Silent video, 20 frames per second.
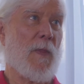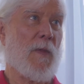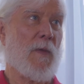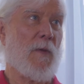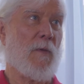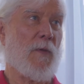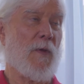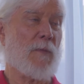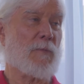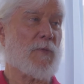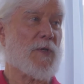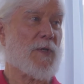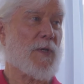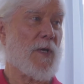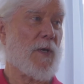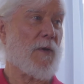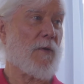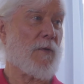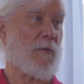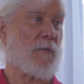
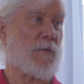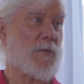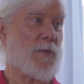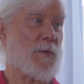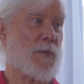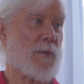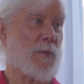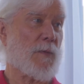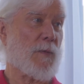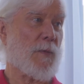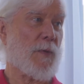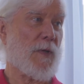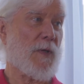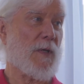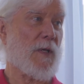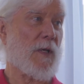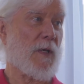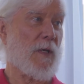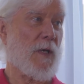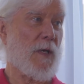themselves within
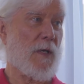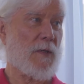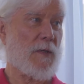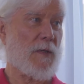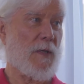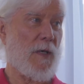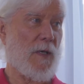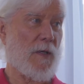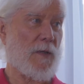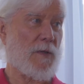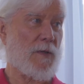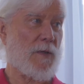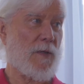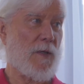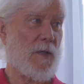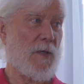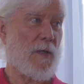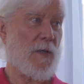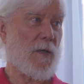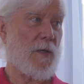the context
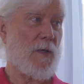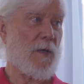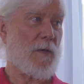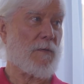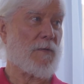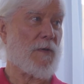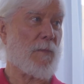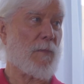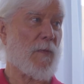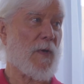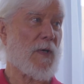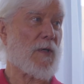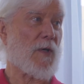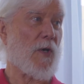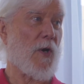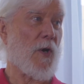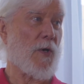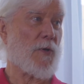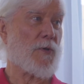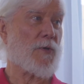of something
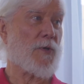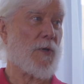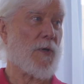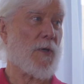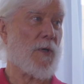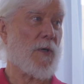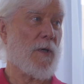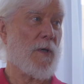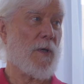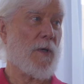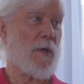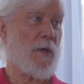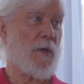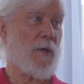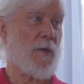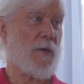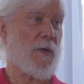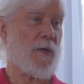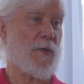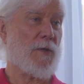larger
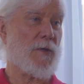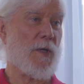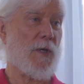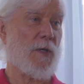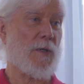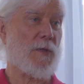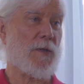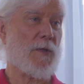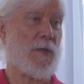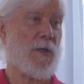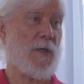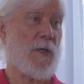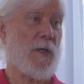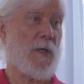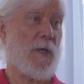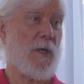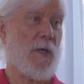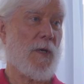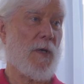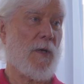than just
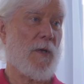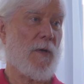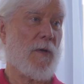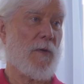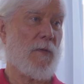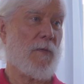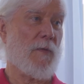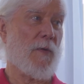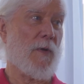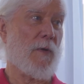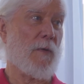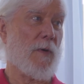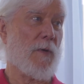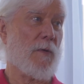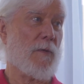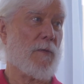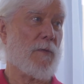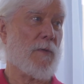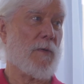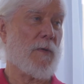their
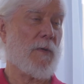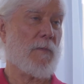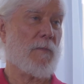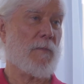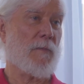own